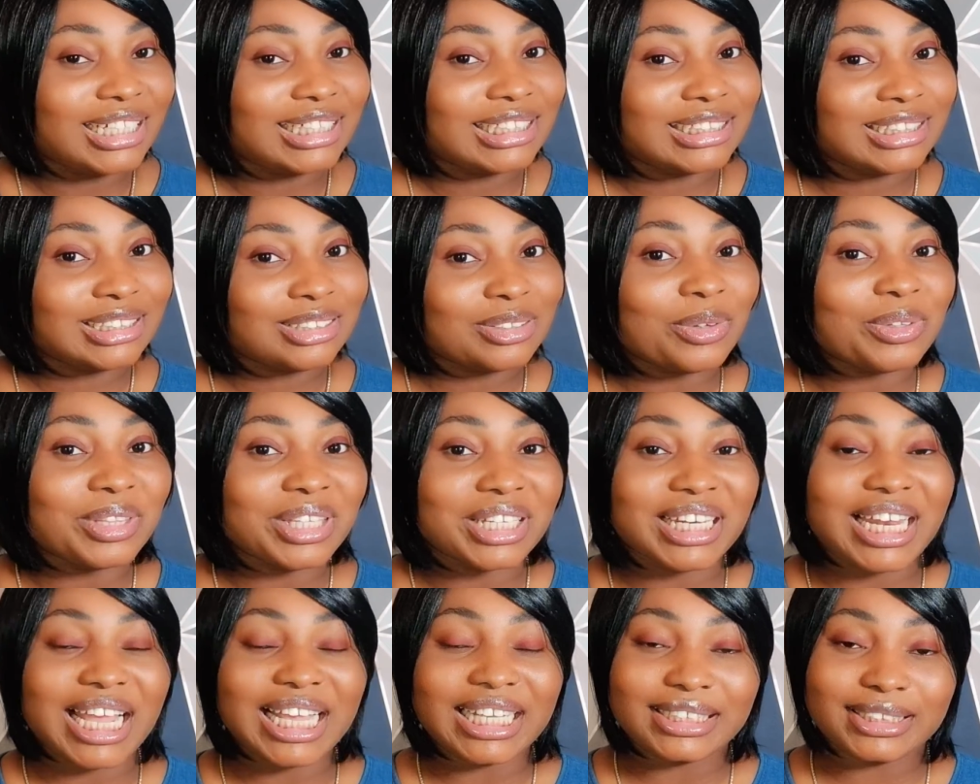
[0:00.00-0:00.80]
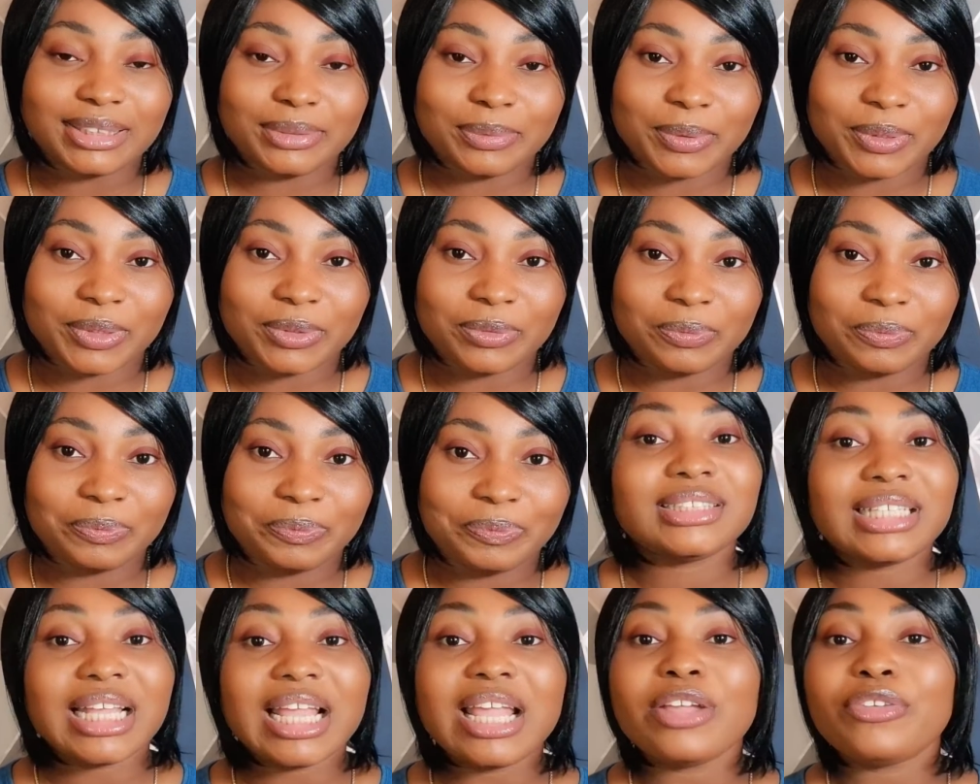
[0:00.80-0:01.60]
So the next one,
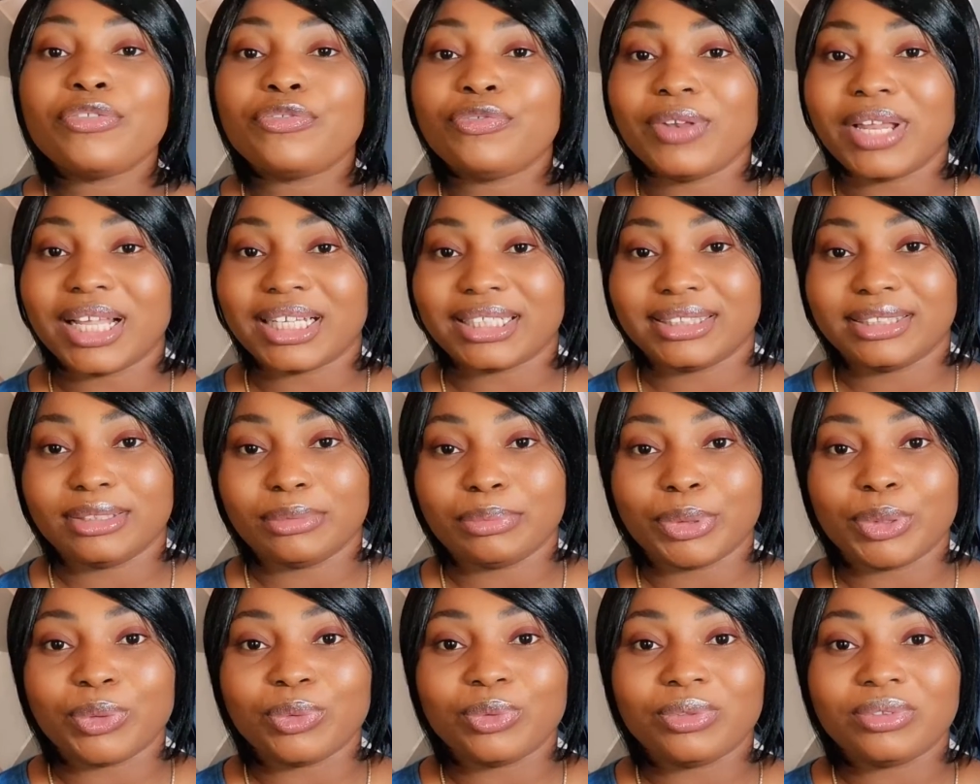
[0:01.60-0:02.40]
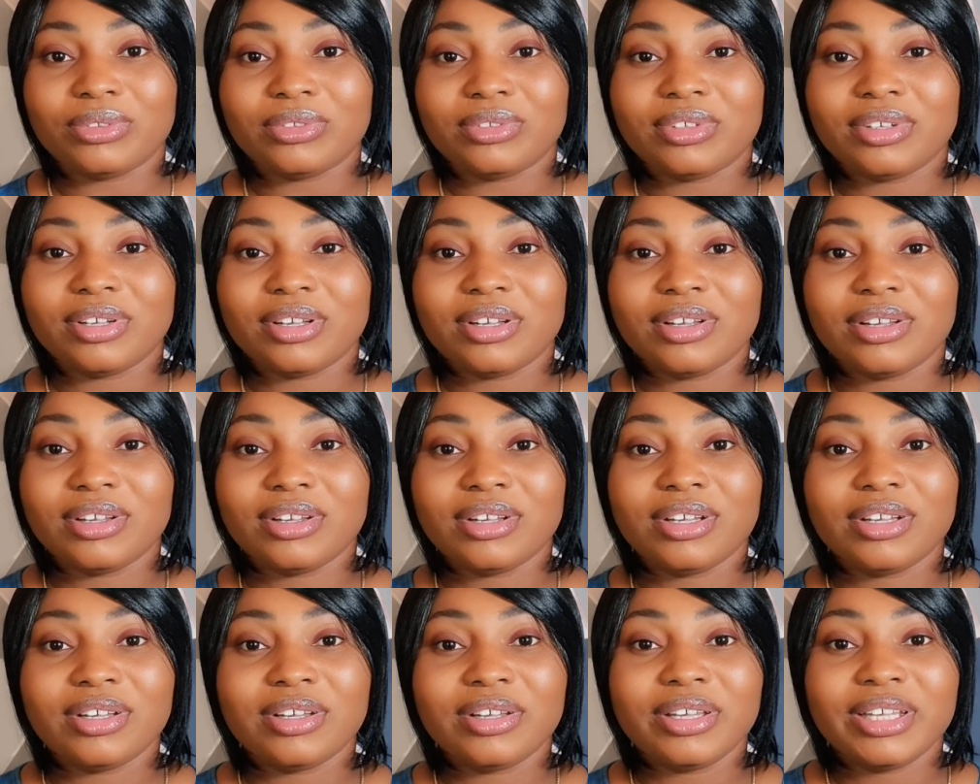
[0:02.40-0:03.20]
stay flexible.
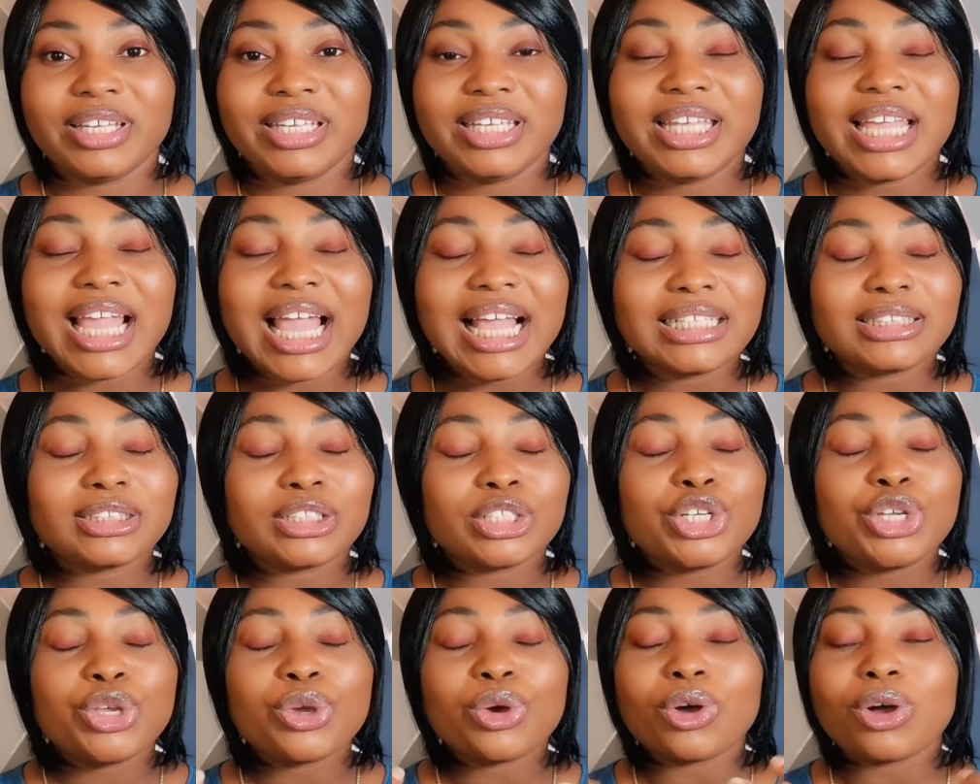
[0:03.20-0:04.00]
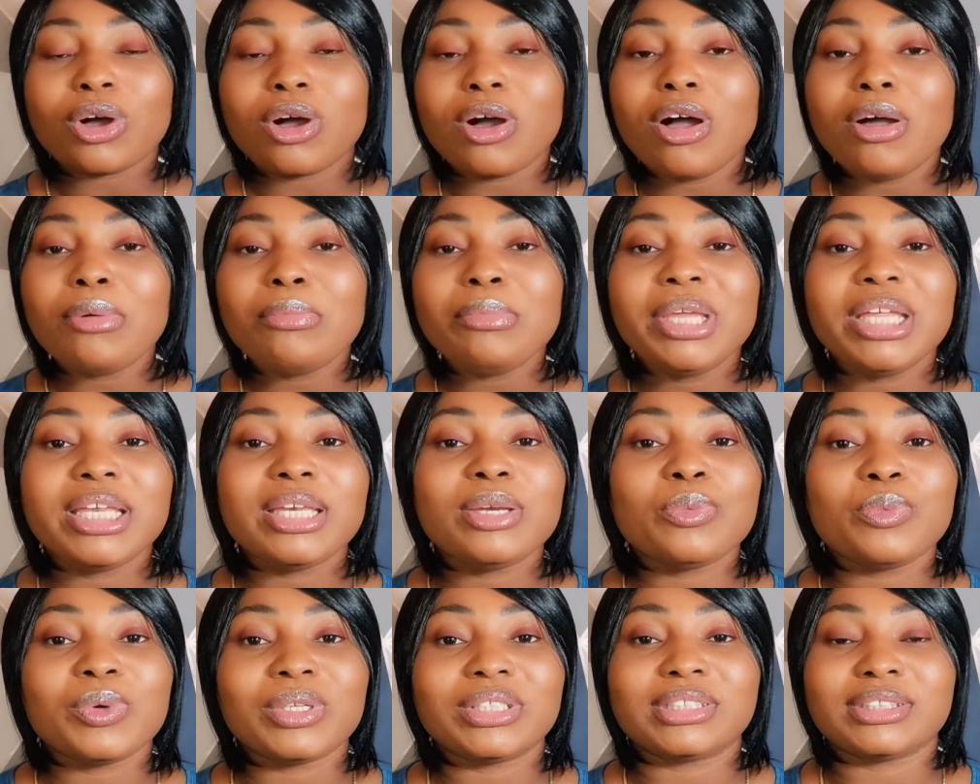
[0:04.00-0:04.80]
Yes, you're
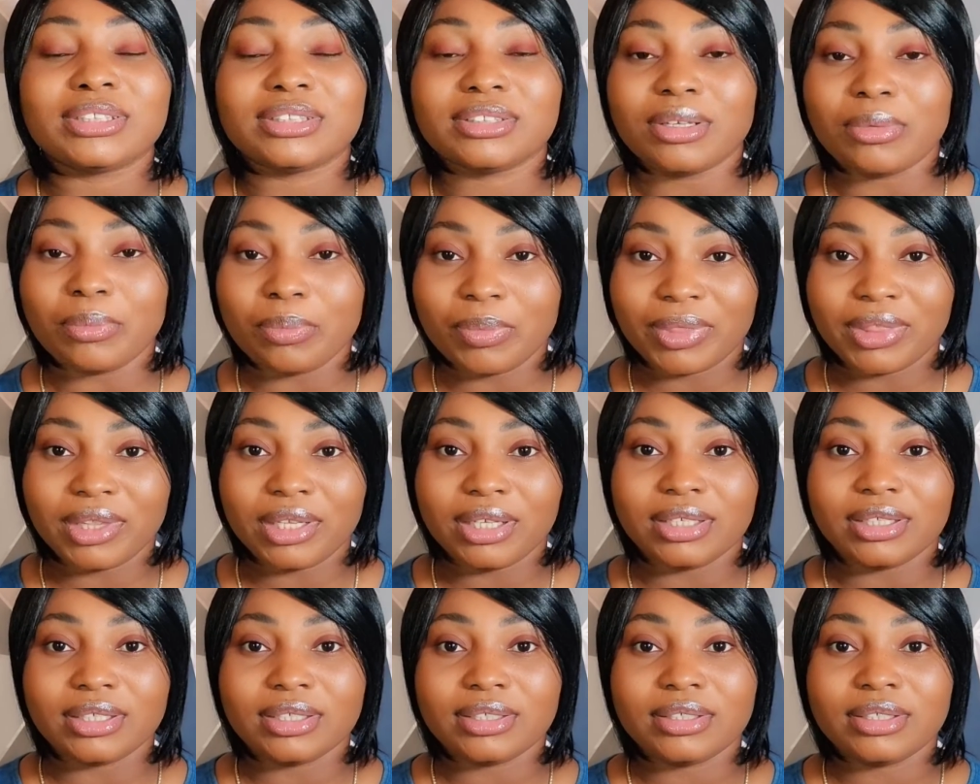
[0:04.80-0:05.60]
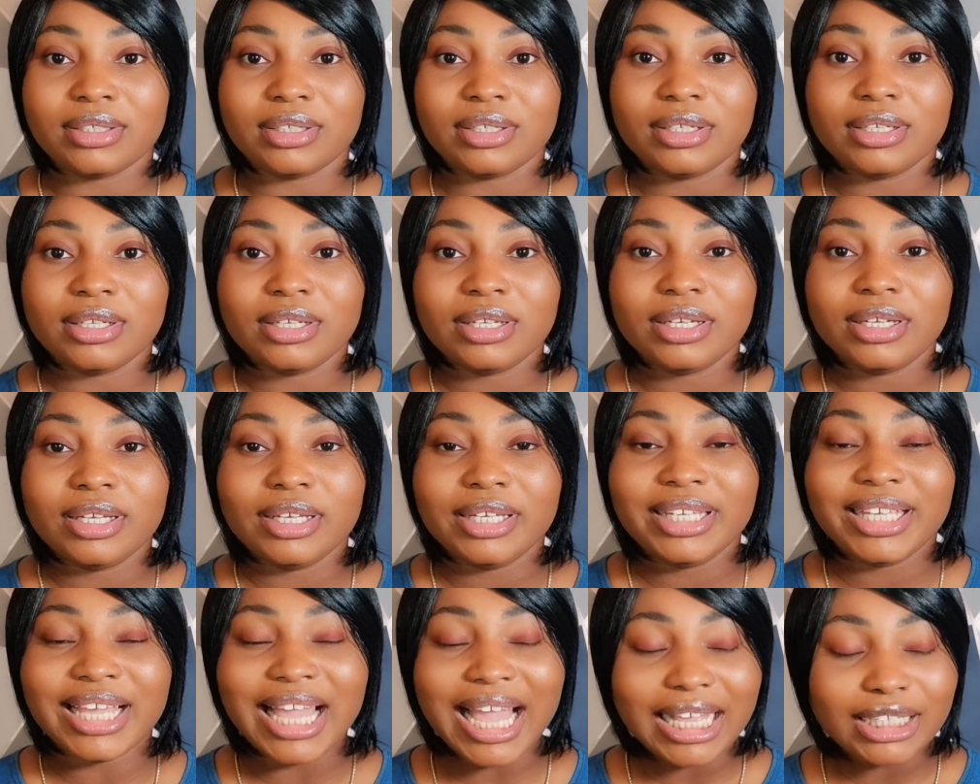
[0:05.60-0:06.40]
coming with something.
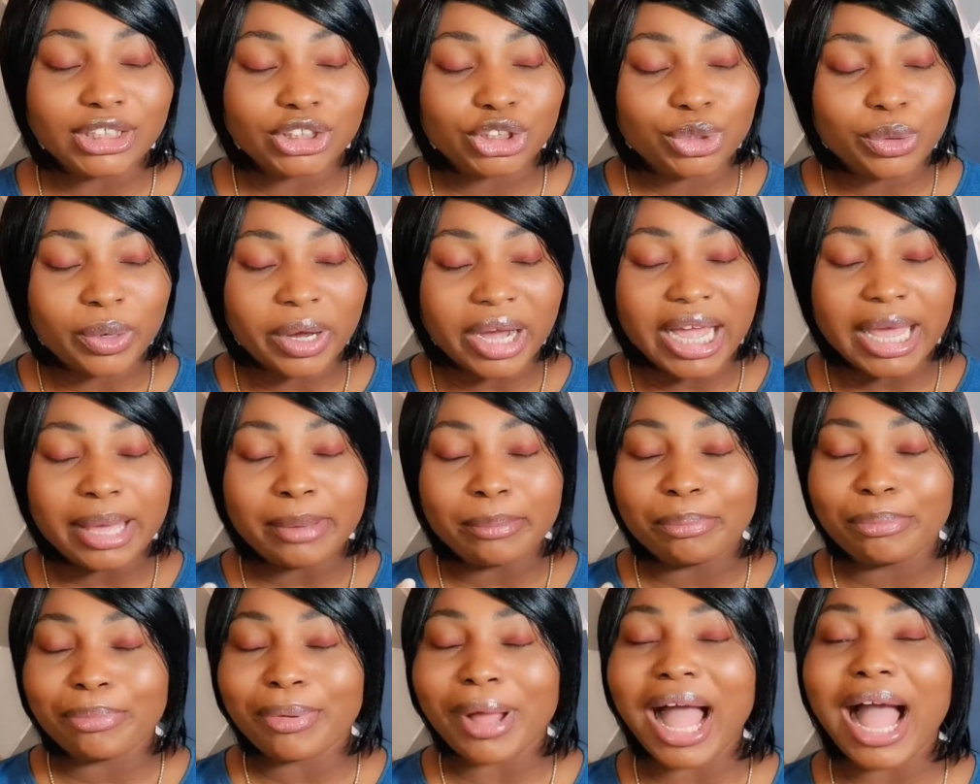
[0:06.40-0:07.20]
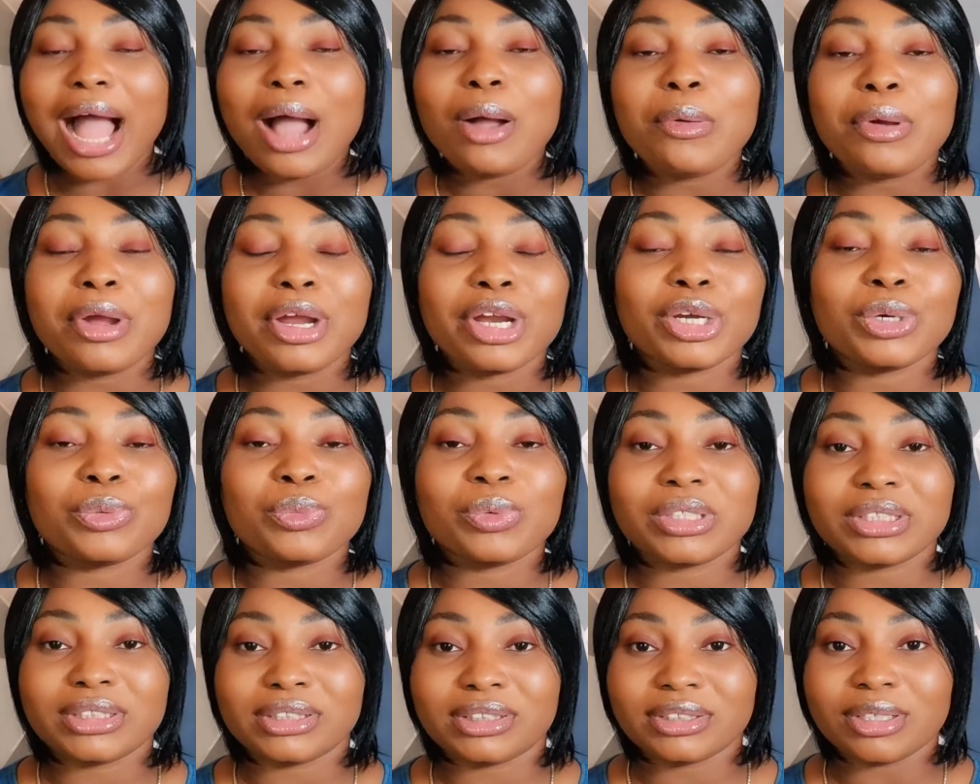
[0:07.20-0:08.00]
Yes, you are empowered
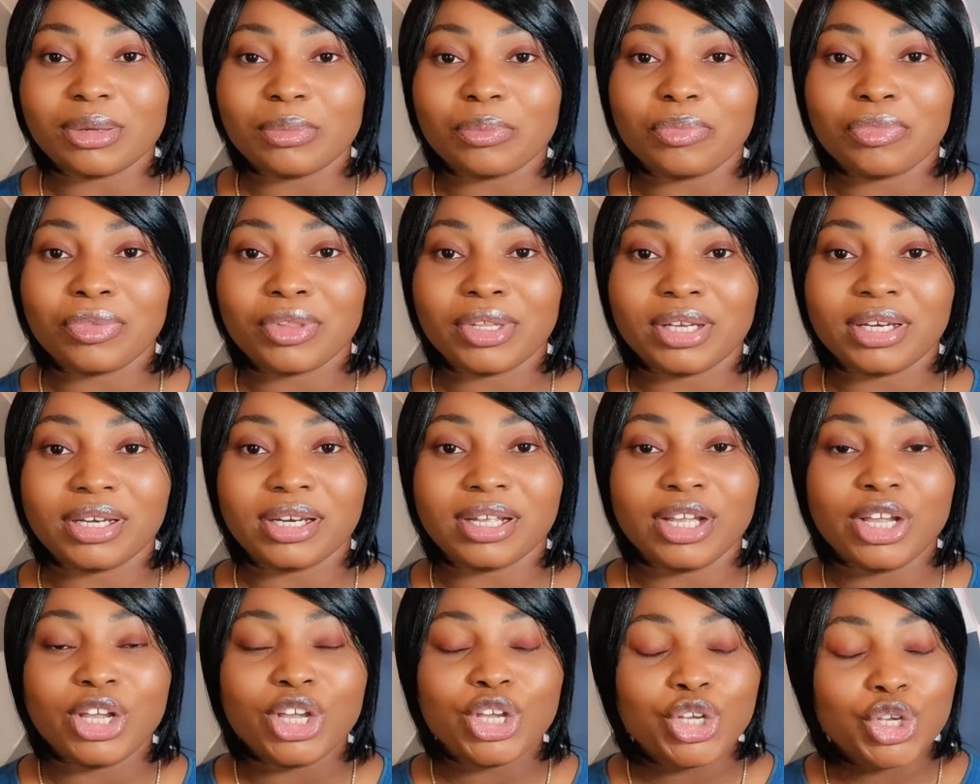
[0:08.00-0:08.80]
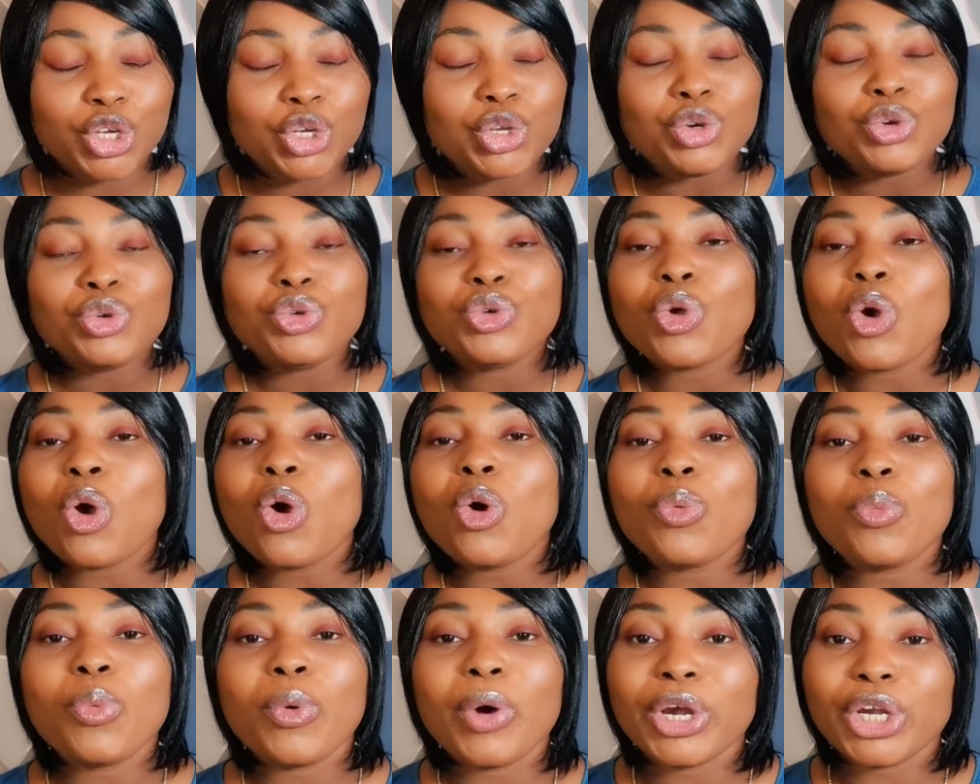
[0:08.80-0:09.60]
with something. You
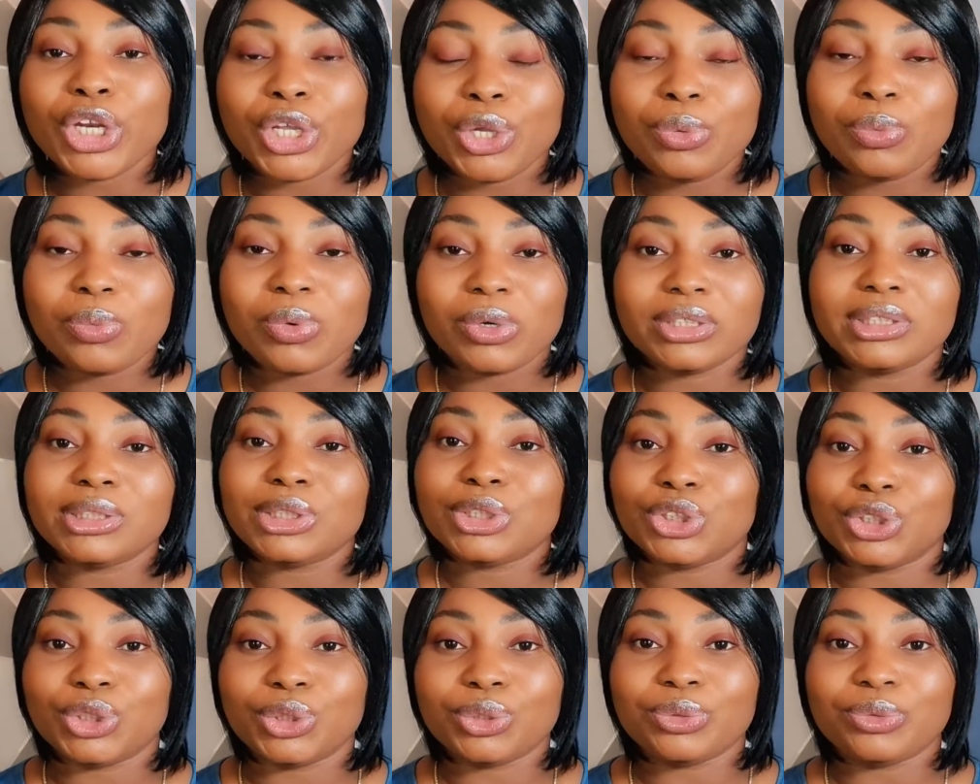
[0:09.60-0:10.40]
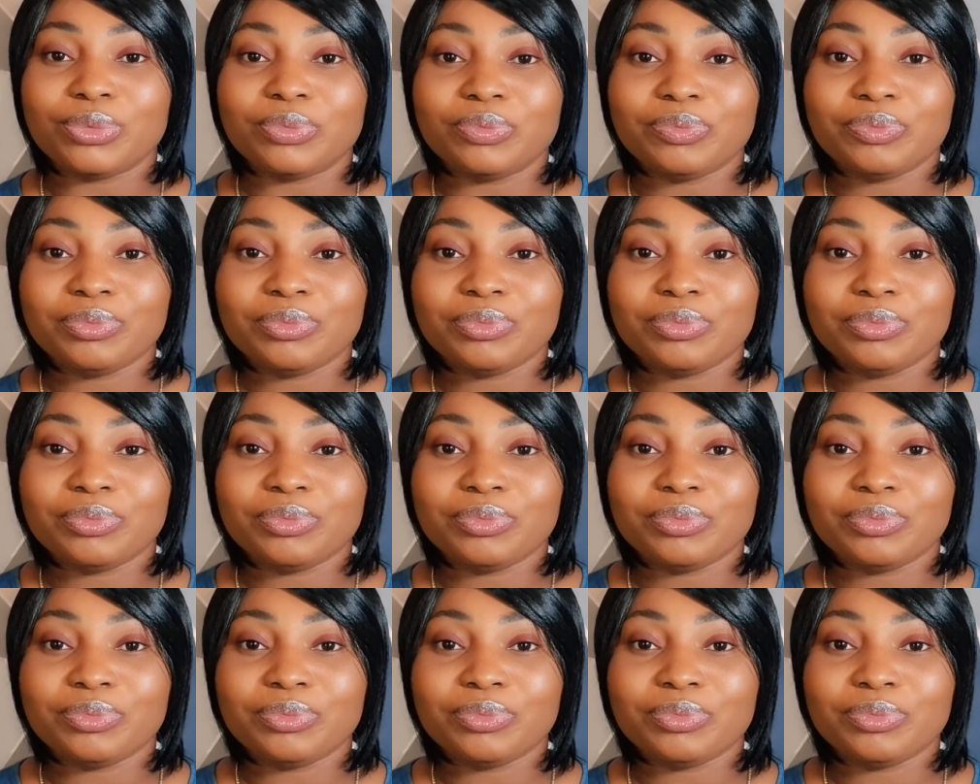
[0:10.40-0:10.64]
know what you want to do.